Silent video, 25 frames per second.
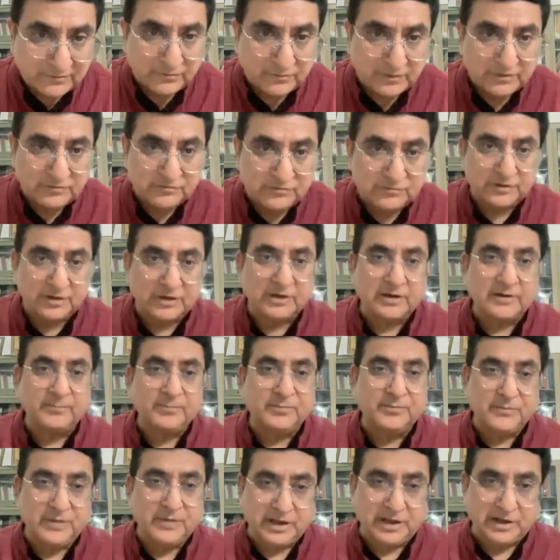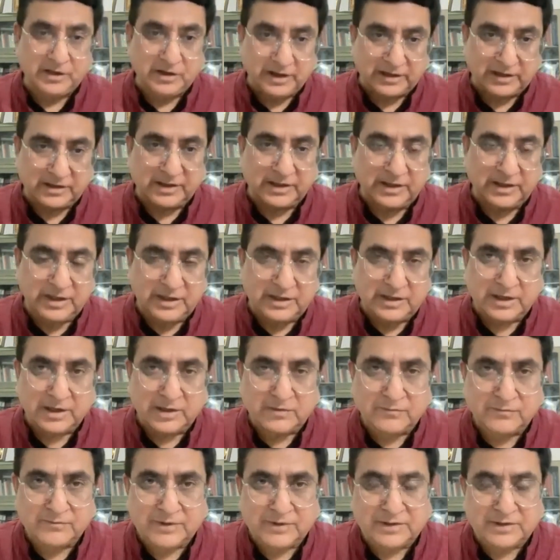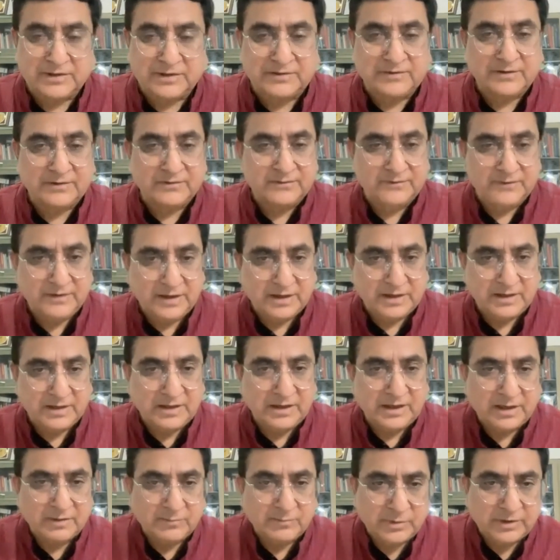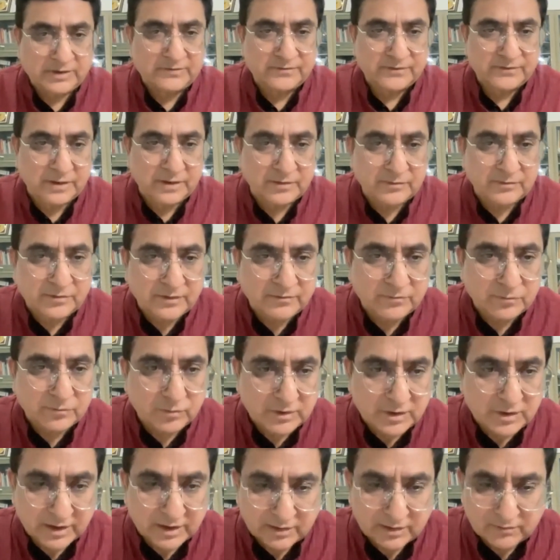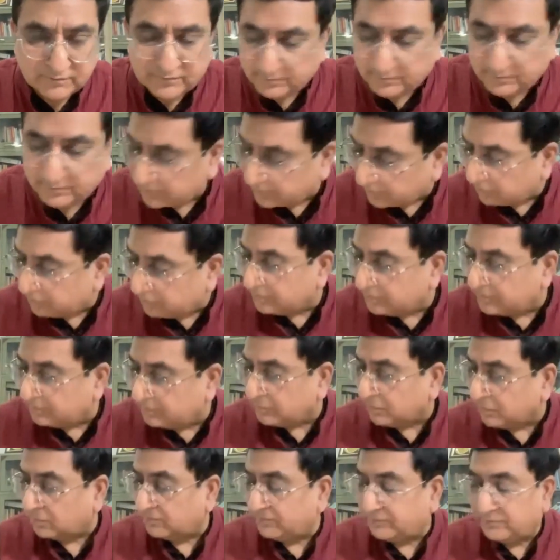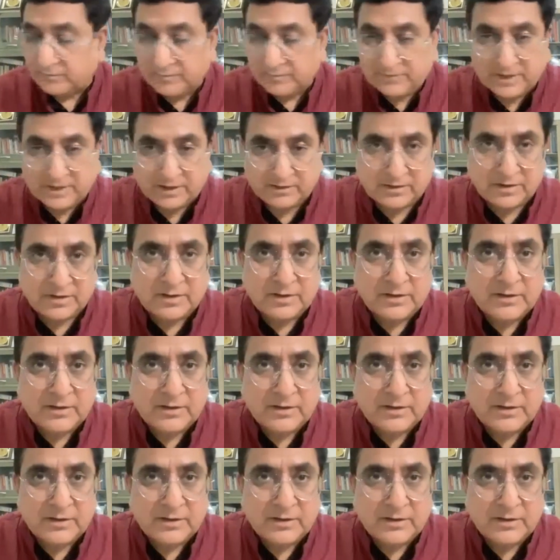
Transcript: which at any kind of contingency, any BRICS countries could kind of borrow from that.